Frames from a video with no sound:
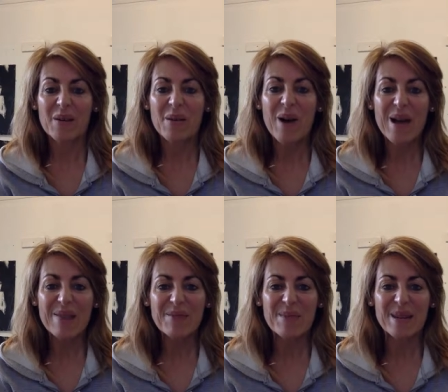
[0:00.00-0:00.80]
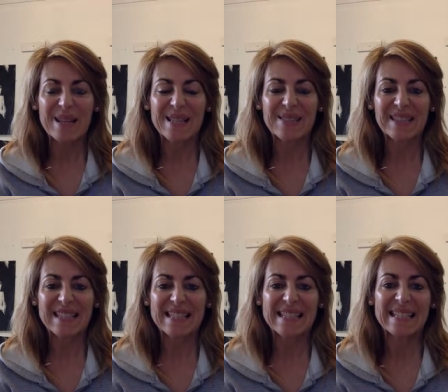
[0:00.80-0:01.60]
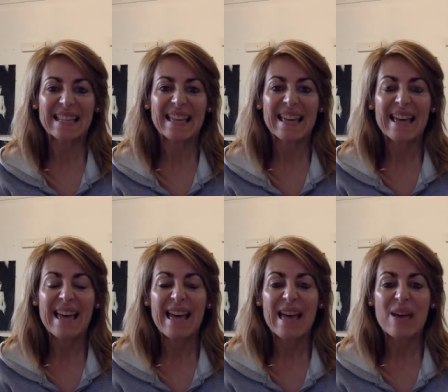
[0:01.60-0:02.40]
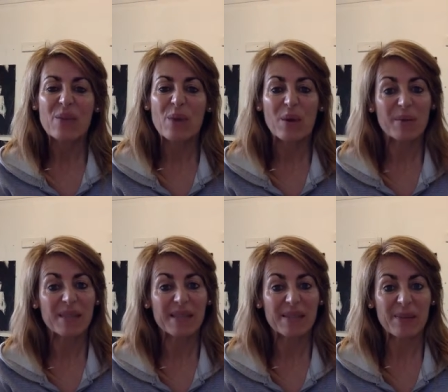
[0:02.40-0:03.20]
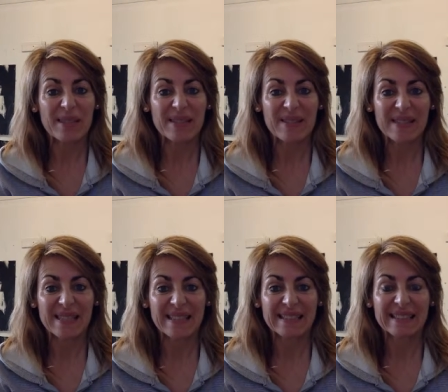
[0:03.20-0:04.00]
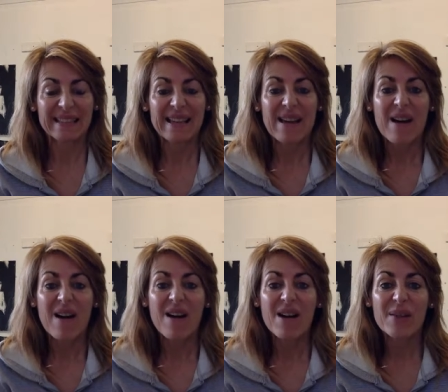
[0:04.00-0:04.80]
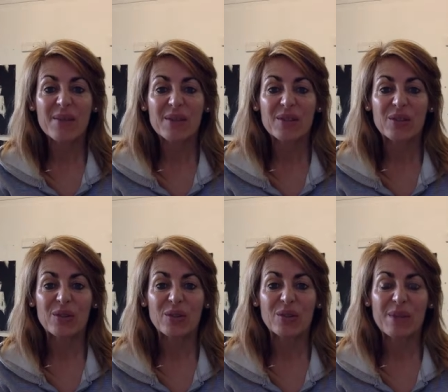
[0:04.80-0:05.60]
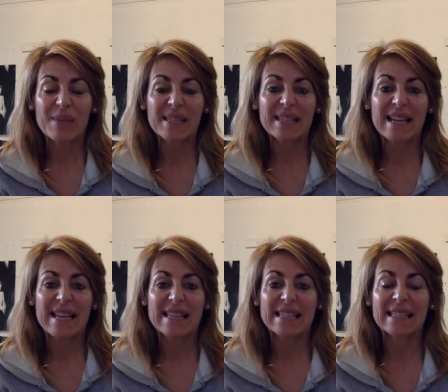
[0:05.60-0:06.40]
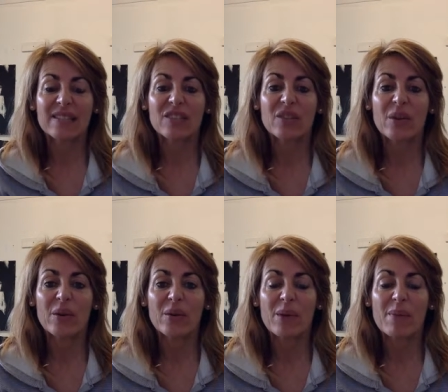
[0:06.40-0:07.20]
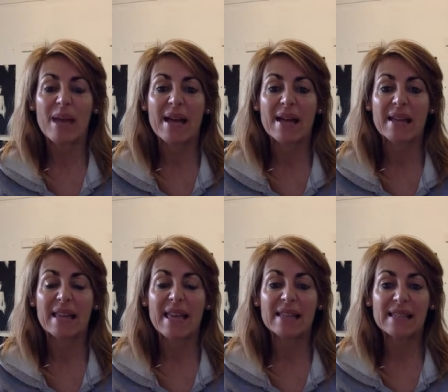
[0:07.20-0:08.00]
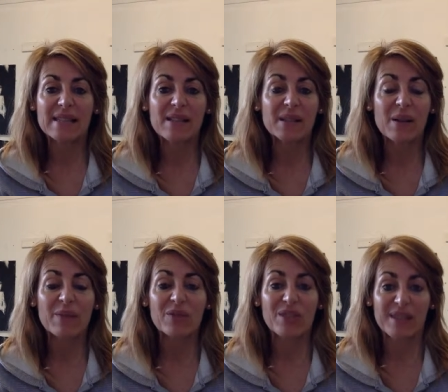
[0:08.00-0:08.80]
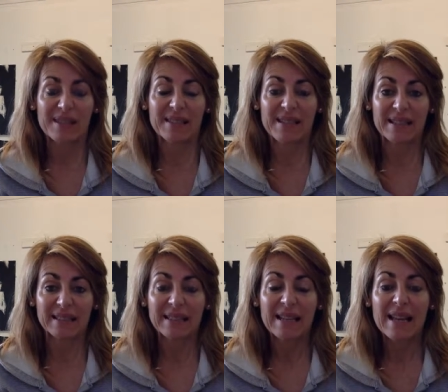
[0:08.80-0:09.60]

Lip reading: Hi everybody, it's Felicity and welcome to this week's newsletter. I wanted to jump in today to let you know about an exercise I've just done